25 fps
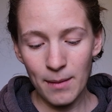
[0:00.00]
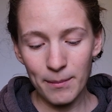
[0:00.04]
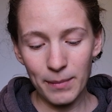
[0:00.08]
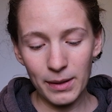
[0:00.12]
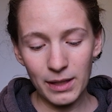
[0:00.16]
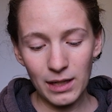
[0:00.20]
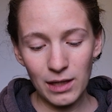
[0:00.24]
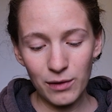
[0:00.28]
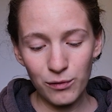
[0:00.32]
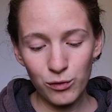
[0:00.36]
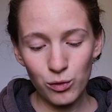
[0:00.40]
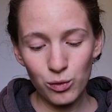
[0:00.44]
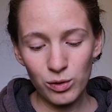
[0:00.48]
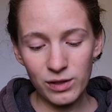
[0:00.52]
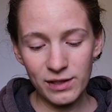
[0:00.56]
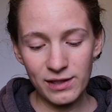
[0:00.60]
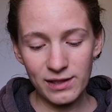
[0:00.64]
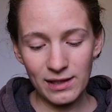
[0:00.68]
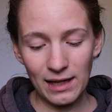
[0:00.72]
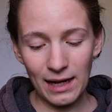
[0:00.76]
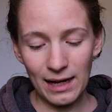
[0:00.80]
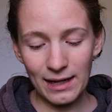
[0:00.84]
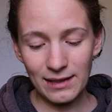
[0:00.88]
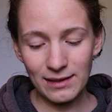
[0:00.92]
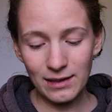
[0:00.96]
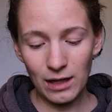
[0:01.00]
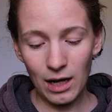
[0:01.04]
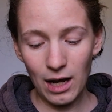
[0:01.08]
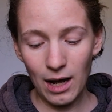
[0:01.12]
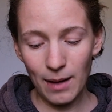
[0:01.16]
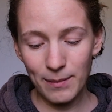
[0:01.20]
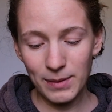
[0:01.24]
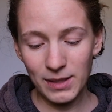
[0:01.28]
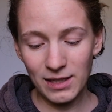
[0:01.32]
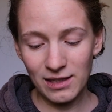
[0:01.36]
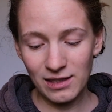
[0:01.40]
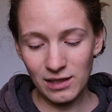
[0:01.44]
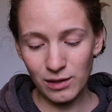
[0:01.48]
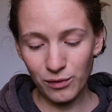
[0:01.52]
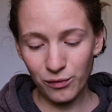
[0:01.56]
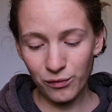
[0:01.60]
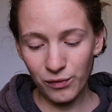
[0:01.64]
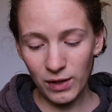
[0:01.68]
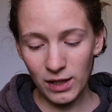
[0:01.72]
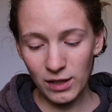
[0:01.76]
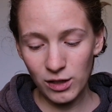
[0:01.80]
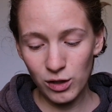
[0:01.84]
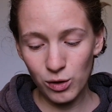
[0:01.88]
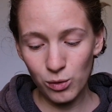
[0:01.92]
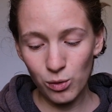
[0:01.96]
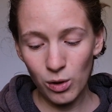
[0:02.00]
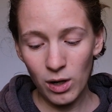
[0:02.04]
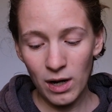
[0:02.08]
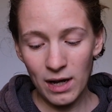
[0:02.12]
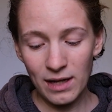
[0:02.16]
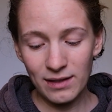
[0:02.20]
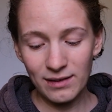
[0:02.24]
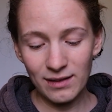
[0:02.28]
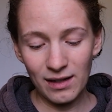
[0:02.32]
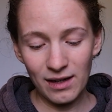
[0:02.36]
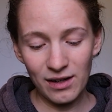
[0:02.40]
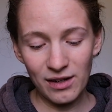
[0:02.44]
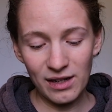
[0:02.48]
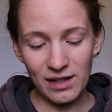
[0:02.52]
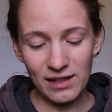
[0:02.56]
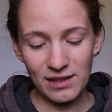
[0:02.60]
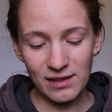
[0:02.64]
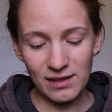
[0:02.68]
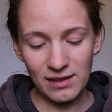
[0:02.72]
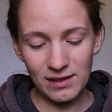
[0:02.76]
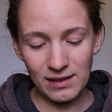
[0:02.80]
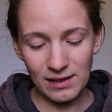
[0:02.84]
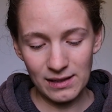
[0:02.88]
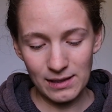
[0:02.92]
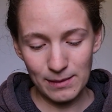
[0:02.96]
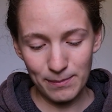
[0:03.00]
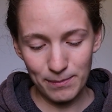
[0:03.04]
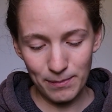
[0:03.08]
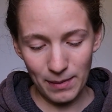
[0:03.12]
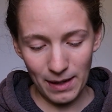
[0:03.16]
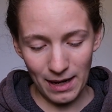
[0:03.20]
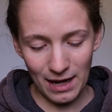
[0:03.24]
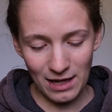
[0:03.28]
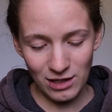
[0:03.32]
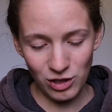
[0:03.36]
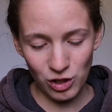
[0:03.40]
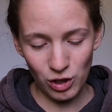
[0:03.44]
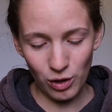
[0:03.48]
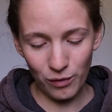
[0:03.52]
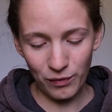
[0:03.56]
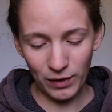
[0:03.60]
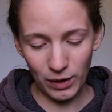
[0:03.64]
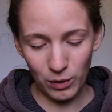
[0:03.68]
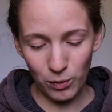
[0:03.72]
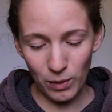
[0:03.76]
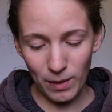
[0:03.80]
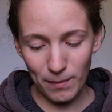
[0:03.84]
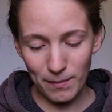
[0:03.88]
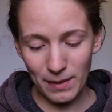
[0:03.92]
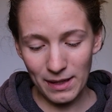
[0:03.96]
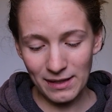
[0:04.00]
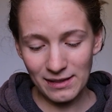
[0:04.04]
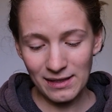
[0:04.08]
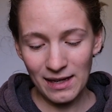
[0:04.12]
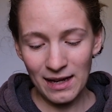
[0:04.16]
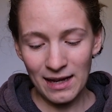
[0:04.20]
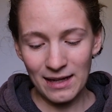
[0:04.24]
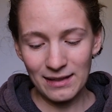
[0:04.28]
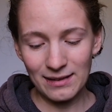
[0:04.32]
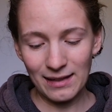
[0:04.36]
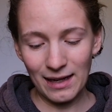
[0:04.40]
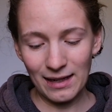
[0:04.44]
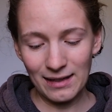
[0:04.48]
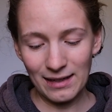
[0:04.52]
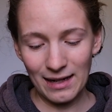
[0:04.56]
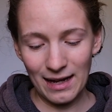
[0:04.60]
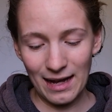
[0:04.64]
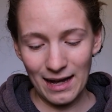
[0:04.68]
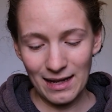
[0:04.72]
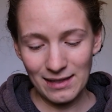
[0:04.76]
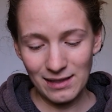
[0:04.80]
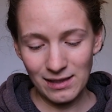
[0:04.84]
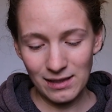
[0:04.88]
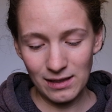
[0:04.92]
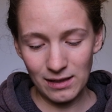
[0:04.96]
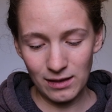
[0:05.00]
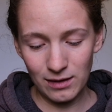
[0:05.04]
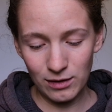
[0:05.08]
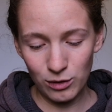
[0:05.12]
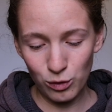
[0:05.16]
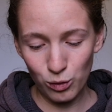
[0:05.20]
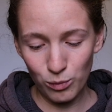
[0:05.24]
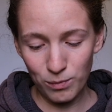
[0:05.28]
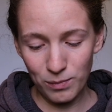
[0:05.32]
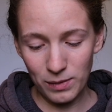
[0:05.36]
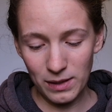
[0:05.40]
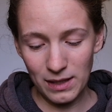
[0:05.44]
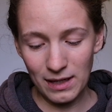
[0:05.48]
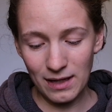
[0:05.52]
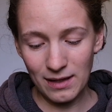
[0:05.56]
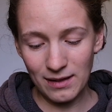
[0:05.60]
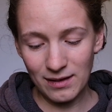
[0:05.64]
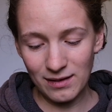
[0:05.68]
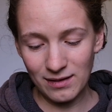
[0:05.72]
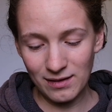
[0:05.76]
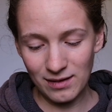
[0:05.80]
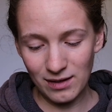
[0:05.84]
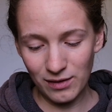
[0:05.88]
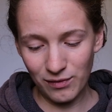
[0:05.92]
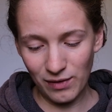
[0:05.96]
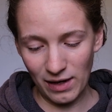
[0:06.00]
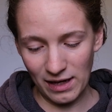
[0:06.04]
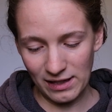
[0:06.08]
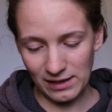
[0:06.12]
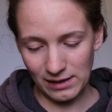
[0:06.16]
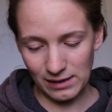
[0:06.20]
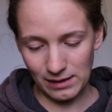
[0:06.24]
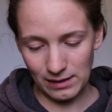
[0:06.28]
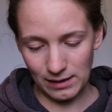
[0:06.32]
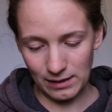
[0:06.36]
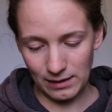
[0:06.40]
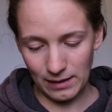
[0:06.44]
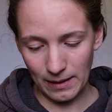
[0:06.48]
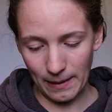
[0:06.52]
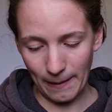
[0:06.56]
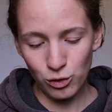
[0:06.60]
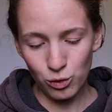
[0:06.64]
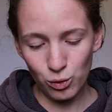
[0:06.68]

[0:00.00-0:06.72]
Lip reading: but if you decide the hobby doesn't fit you, there is this batch of equipment that has to be divested.